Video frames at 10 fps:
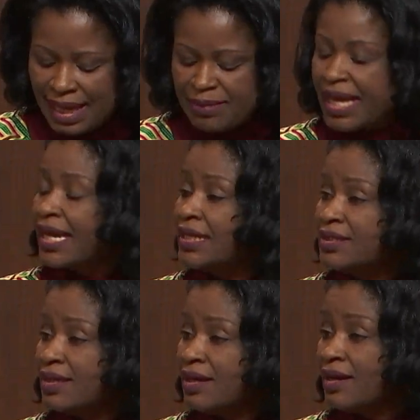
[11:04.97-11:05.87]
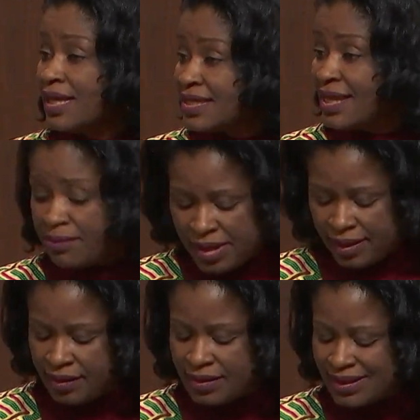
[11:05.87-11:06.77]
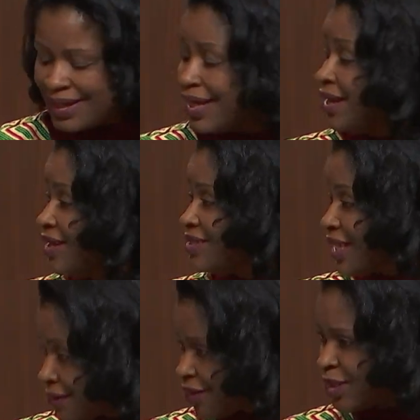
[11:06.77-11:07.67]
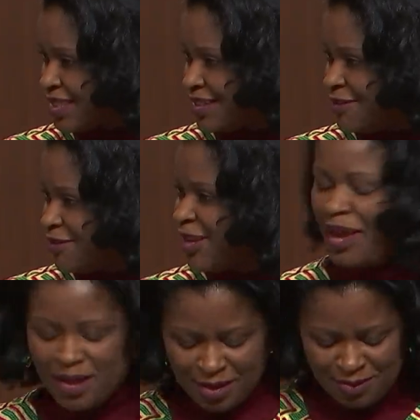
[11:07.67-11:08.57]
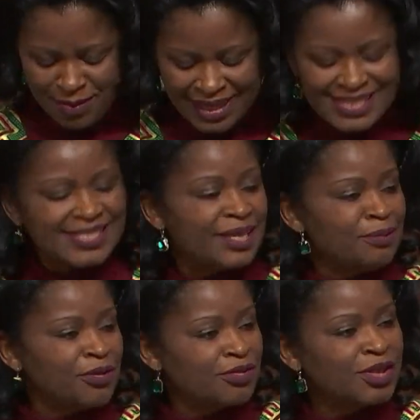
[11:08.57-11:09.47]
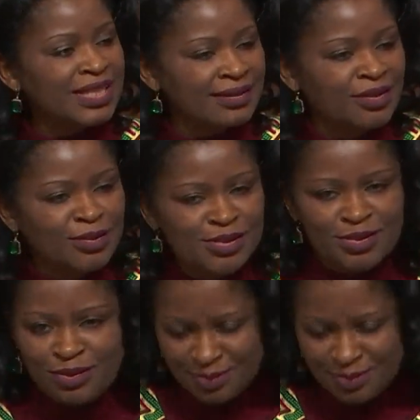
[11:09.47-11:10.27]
the world. This deserves very close attention. Thank you very much for your